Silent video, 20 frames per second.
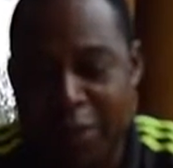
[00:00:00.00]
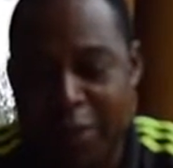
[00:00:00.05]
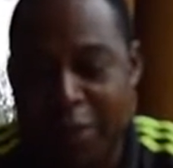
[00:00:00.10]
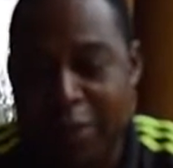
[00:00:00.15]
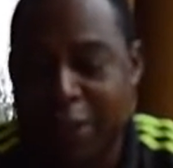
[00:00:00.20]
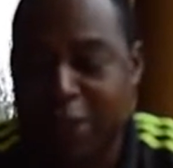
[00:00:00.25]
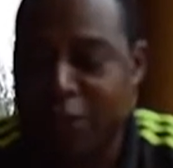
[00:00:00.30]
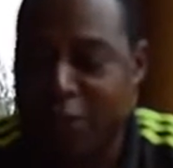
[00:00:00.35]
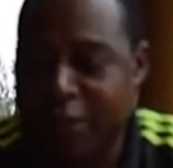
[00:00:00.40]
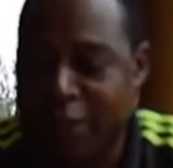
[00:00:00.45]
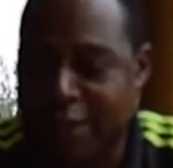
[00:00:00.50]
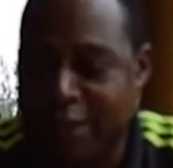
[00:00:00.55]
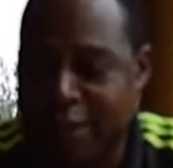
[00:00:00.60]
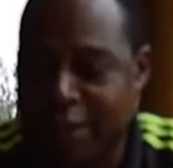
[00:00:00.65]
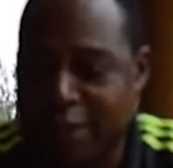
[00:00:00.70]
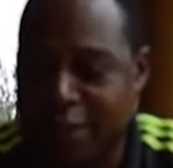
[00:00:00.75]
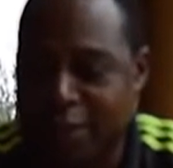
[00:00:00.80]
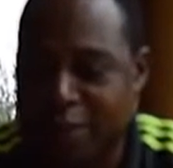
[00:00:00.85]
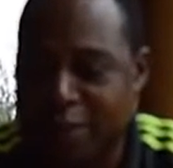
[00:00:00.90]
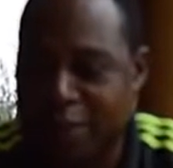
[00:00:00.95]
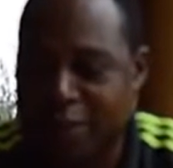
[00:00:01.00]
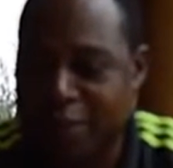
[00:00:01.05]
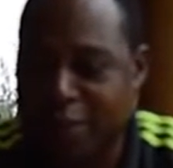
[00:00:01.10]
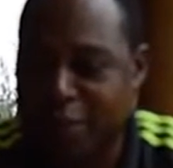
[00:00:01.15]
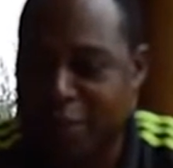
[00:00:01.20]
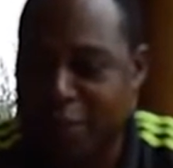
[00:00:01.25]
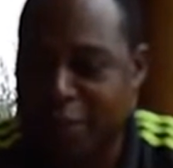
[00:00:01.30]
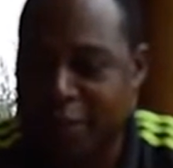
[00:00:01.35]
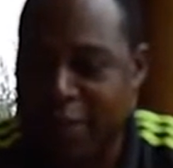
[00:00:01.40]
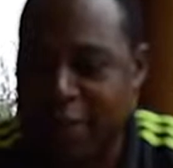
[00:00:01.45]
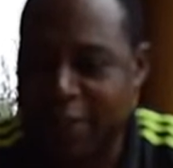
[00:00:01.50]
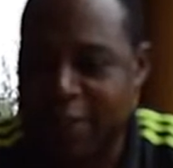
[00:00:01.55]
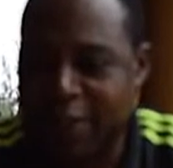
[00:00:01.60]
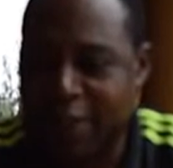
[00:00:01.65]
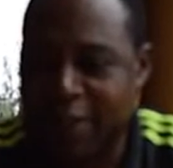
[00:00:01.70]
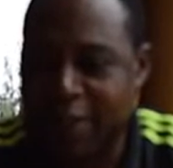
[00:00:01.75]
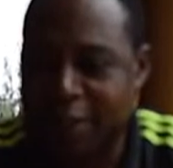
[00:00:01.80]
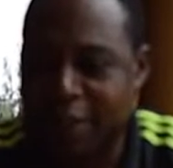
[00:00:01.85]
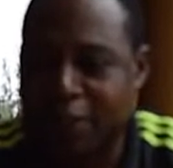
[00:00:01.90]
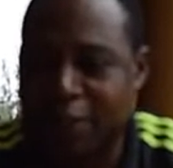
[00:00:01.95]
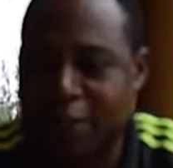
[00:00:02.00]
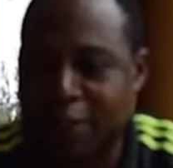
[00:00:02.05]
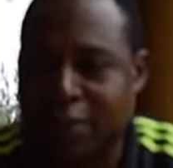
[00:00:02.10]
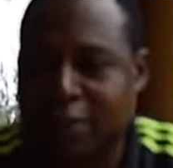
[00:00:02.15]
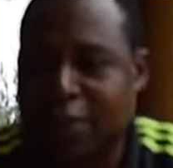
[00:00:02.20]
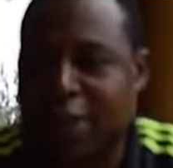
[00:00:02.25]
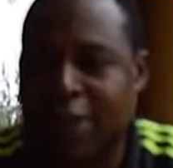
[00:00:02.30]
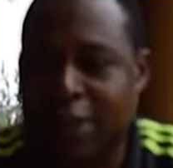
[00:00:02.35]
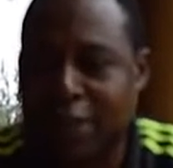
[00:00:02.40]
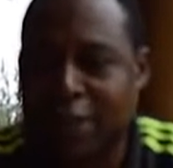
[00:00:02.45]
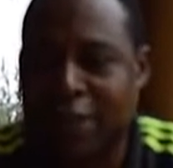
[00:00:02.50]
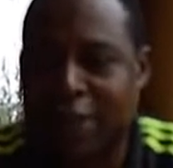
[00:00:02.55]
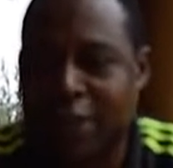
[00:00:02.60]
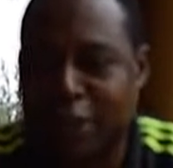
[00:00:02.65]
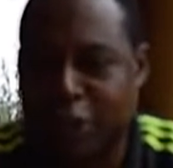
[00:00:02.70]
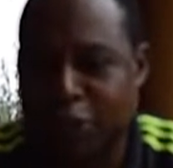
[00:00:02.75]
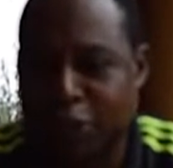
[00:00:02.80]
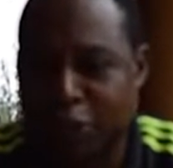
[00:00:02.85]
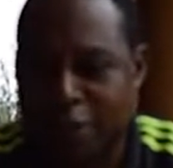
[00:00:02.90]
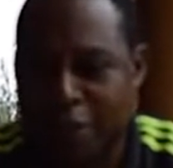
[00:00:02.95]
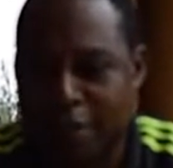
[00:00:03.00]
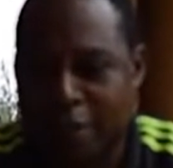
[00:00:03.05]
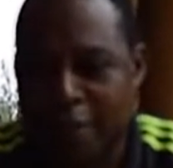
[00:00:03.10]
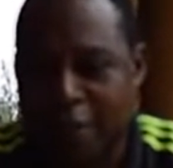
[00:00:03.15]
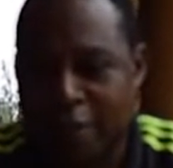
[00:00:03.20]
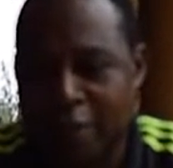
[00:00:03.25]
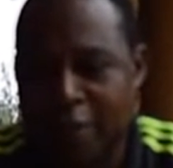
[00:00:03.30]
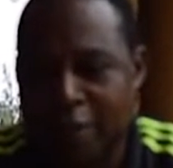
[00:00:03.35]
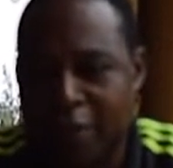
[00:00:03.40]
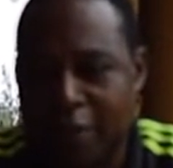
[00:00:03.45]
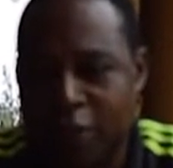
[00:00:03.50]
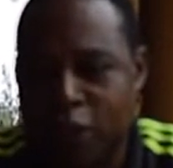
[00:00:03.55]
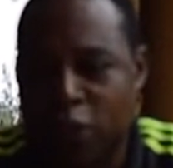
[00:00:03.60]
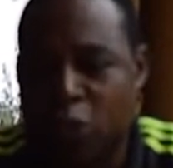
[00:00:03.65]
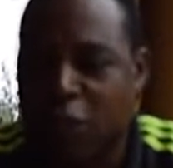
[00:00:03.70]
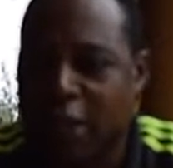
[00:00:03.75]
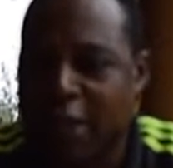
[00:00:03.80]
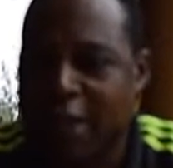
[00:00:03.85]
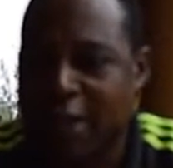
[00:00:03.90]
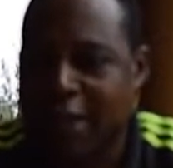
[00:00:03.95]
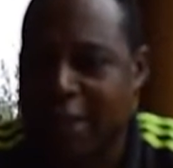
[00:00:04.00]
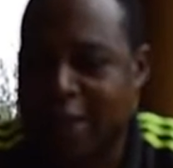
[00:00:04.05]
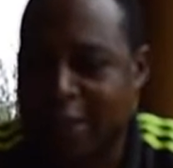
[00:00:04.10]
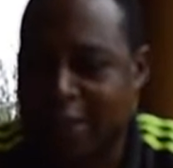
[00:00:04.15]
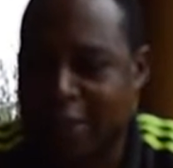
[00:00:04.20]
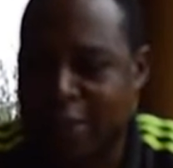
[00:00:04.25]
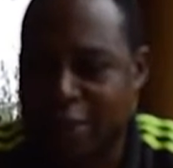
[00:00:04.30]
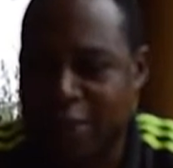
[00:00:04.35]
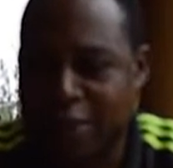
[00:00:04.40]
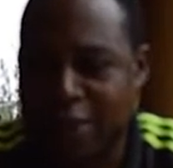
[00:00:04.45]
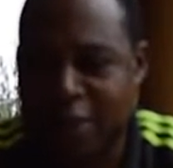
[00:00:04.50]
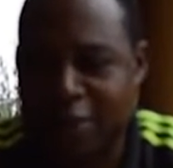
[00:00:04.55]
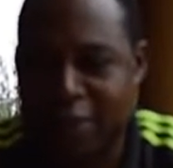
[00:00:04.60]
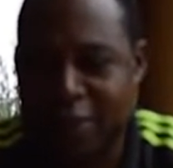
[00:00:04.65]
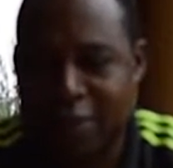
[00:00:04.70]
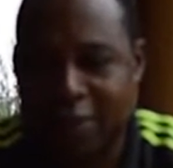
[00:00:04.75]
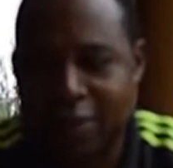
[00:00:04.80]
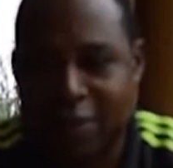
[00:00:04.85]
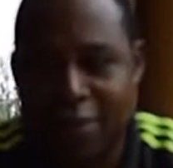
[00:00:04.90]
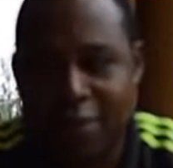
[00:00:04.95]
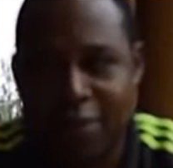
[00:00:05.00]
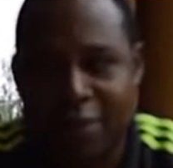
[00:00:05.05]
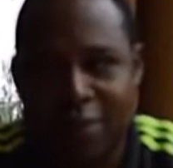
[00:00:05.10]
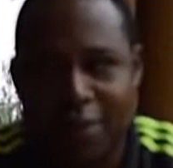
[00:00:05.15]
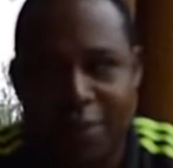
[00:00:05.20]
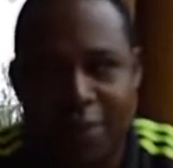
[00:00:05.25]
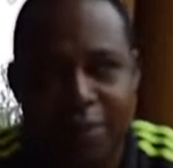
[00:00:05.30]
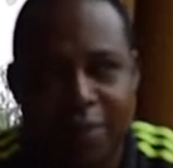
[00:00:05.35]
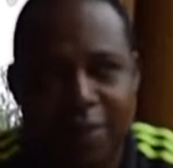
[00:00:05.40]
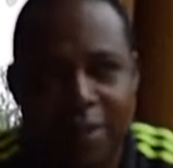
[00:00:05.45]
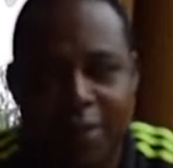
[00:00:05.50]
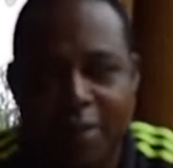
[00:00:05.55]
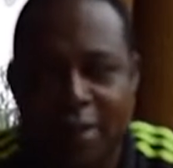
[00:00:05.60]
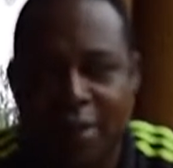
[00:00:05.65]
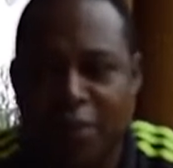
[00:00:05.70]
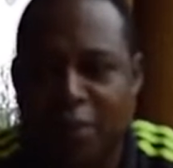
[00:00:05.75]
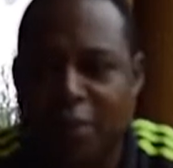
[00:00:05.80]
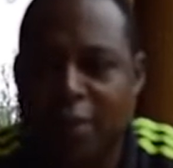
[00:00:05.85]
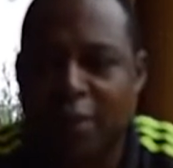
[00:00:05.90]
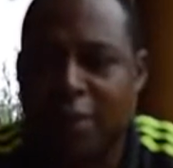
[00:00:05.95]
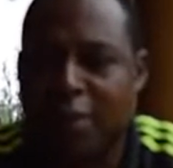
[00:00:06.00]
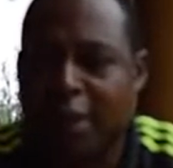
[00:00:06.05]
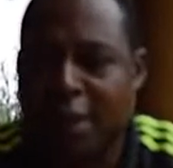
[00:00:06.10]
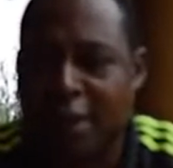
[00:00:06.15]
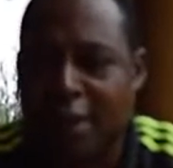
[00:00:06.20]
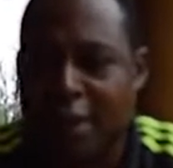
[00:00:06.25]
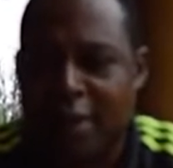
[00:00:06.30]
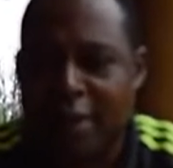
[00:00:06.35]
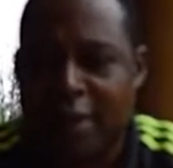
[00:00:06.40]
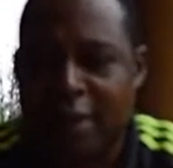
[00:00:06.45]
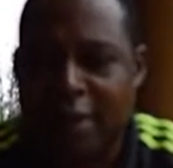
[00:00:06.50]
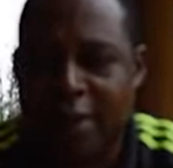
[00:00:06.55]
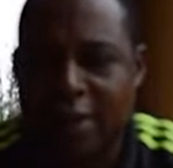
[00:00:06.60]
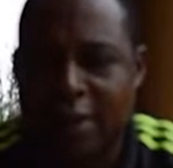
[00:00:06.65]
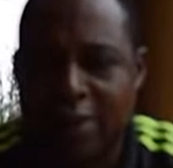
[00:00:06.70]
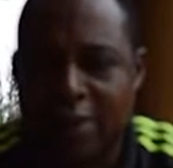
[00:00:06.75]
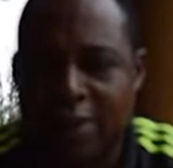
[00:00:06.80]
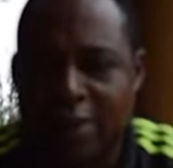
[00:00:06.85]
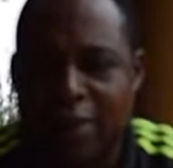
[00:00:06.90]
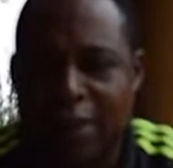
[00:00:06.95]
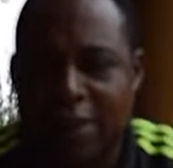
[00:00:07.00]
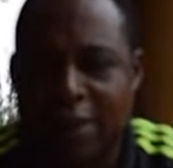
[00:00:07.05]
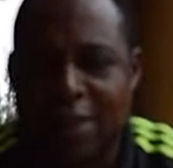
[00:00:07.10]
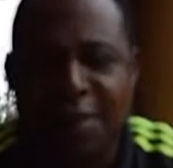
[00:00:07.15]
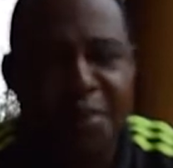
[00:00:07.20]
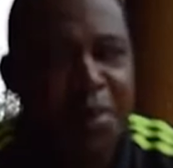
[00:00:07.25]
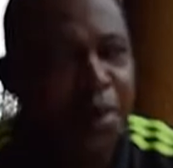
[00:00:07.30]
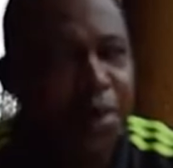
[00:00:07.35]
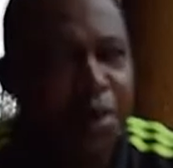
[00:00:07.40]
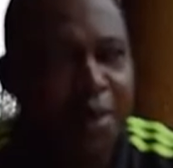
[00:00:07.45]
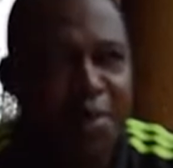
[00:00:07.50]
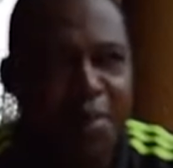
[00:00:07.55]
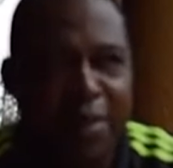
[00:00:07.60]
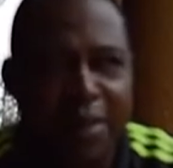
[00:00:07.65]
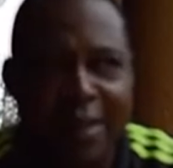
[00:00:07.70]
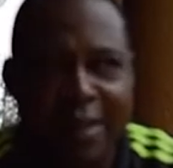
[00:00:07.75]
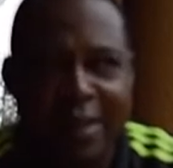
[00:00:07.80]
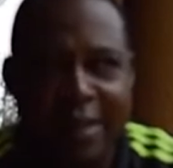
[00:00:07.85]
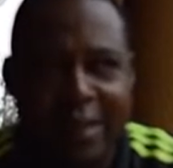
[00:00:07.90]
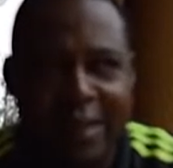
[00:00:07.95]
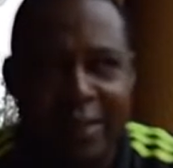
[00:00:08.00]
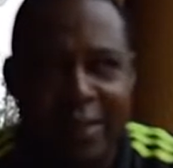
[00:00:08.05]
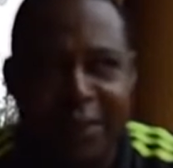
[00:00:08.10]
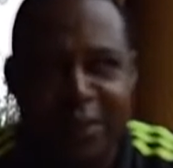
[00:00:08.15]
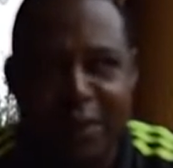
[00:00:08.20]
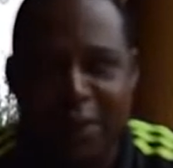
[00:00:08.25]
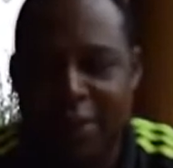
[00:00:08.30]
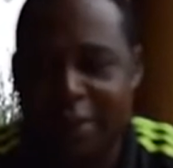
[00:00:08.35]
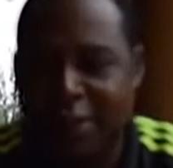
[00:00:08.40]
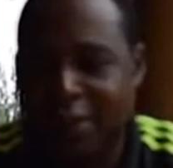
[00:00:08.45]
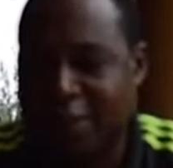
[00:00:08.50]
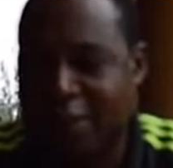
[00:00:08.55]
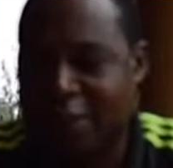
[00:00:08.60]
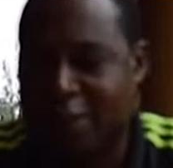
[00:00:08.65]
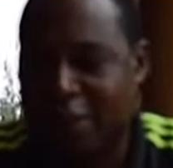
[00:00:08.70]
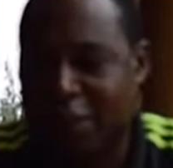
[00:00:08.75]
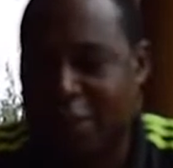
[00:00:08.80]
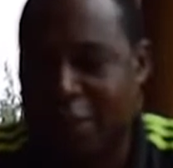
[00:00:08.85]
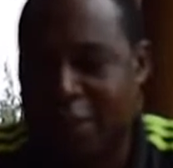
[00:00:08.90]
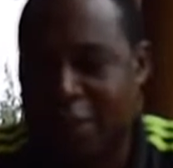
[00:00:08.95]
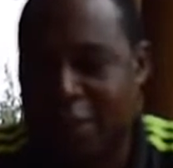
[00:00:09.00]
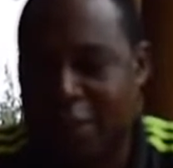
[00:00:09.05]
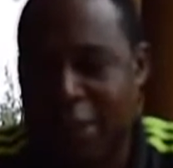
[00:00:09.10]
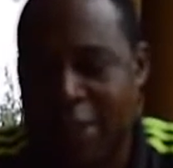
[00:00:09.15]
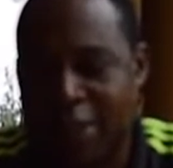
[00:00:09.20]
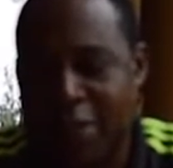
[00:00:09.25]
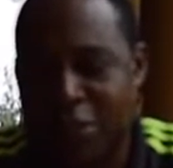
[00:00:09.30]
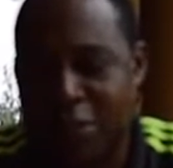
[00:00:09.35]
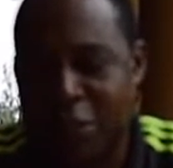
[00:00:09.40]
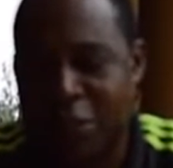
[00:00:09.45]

went to the final of the Africa Cup of Nations. So we really wanted to win that cup on behalf of the team. So, but Zambia always play like that when it matters